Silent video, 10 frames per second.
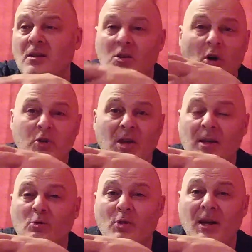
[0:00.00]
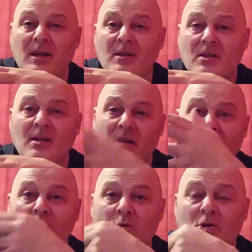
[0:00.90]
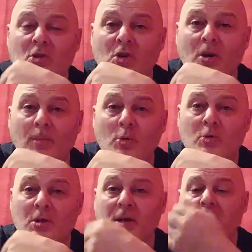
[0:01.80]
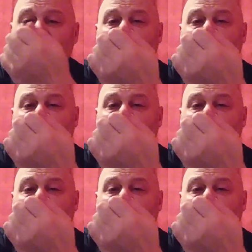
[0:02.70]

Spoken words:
content creators, and I use the term loosely.